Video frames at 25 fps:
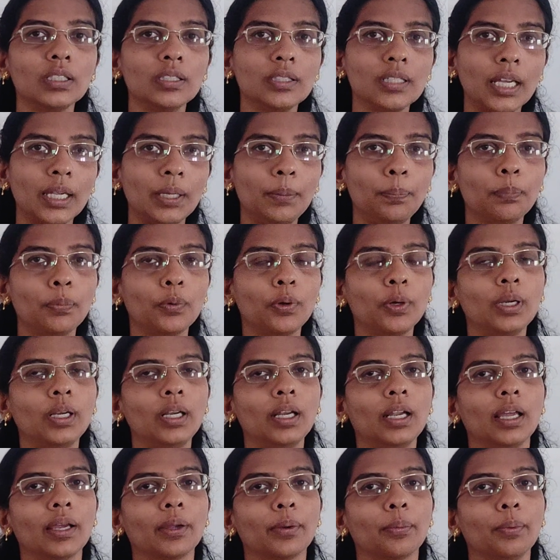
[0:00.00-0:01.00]
type
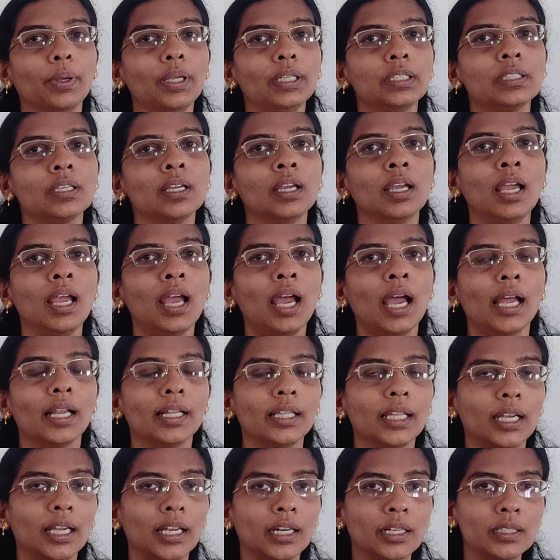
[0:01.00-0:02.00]
1 language
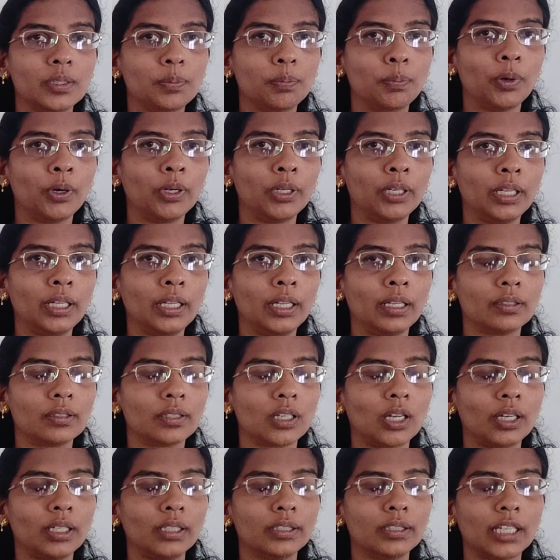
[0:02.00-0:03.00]
and the corresponding,
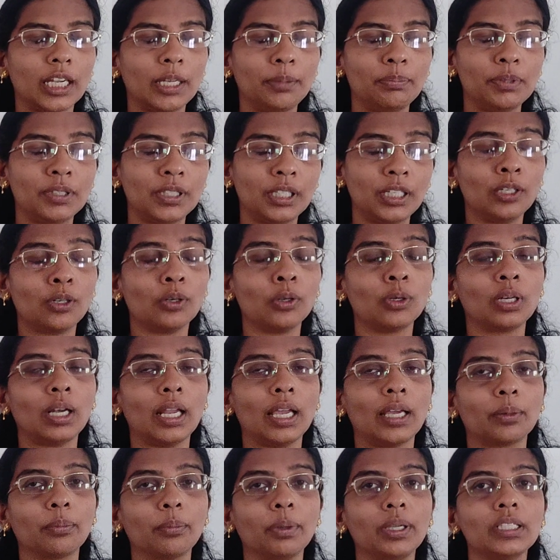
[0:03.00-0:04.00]
type 0
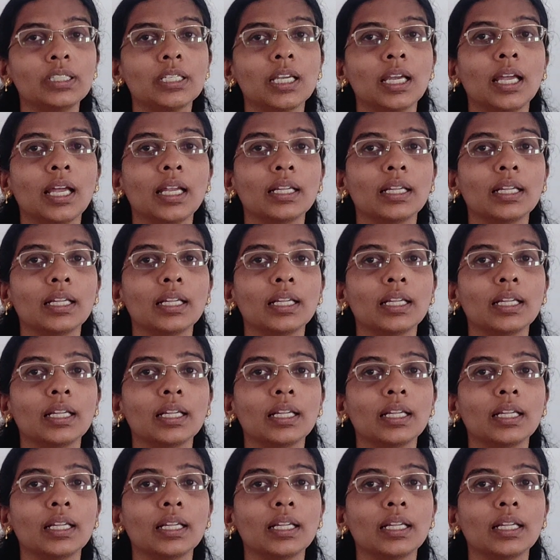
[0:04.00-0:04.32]
language,